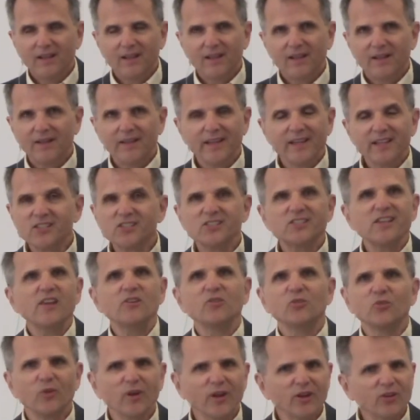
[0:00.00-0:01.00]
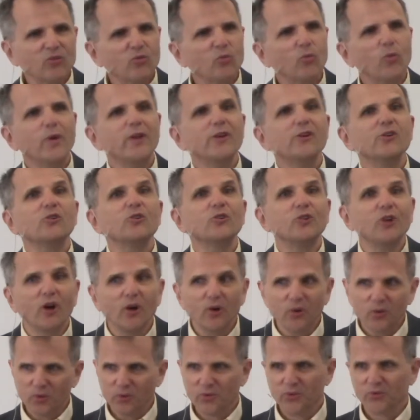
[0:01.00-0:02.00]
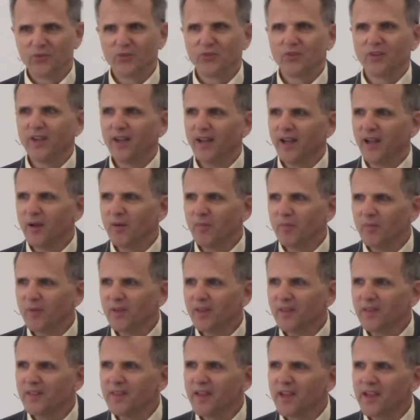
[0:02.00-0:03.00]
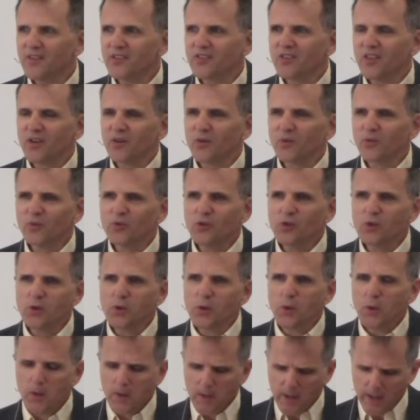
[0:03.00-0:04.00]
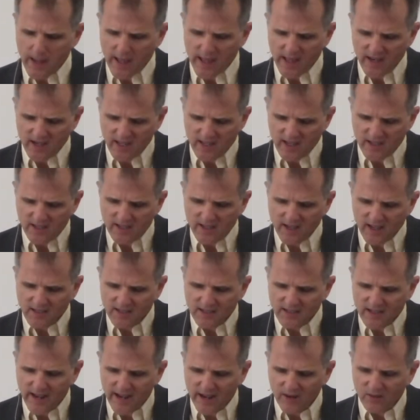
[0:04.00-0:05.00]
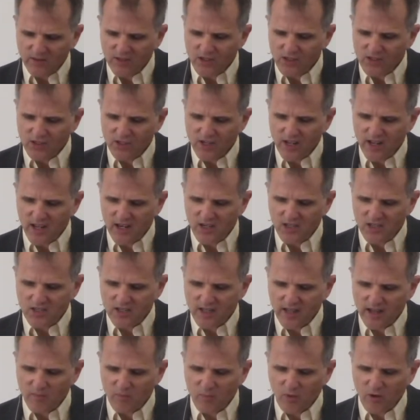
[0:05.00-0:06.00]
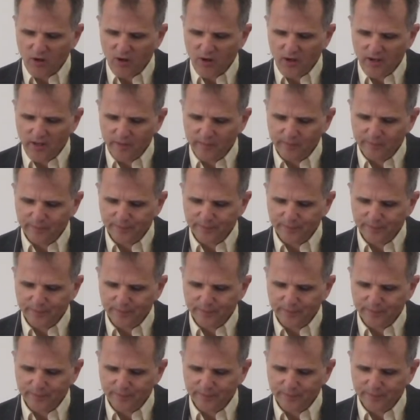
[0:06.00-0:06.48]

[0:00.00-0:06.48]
eccentrics, weirdos, as they're viewed, and he sets out to change that party.